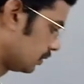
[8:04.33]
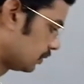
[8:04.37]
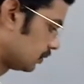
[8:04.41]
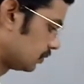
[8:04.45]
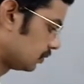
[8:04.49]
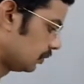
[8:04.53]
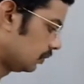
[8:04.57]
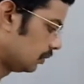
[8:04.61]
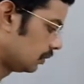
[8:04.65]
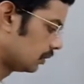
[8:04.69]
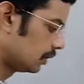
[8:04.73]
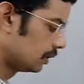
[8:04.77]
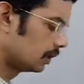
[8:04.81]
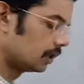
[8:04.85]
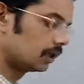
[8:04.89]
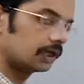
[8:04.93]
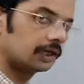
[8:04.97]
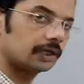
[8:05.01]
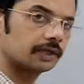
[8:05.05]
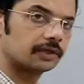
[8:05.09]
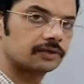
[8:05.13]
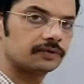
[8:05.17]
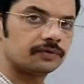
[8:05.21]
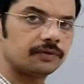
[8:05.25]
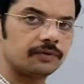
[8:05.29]
So we
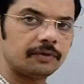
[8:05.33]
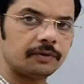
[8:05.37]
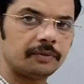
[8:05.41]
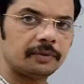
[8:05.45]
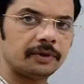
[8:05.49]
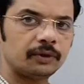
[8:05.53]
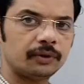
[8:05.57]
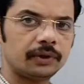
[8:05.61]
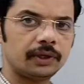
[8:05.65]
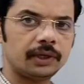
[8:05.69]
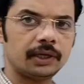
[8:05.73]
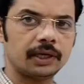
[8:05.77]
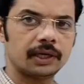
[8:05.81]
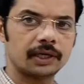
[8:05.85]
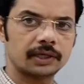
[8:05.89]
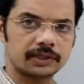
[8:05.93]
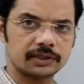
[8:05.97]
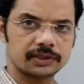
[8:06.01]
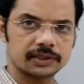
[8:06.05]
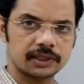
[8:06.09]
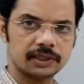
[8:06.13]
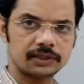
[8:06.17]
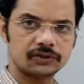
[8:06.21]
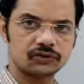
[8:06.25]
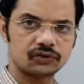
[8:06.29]
will be doing
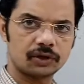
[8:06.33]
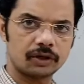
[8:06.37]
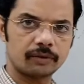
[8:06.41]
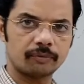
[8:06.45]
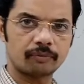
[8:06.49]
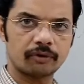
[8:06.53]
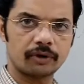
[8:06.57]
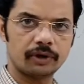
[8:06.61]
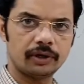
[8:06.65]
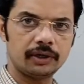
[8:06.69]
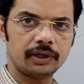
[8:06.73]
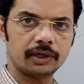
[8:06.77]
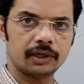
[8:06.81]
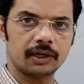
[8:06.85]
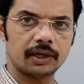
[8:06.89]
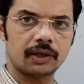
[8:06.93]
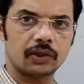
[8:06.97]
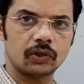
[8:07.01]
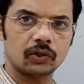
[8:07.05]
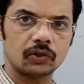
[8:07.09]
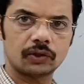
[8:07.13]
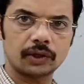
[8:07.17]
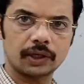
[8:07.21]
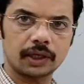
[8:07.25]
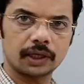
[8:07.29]
exercise
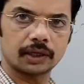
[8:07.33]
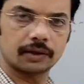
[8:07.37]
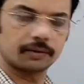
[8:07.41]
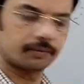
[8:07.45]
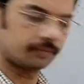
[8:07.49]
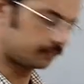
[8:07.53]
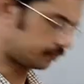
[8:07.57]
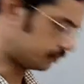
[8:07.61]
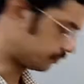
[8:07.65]
3.3.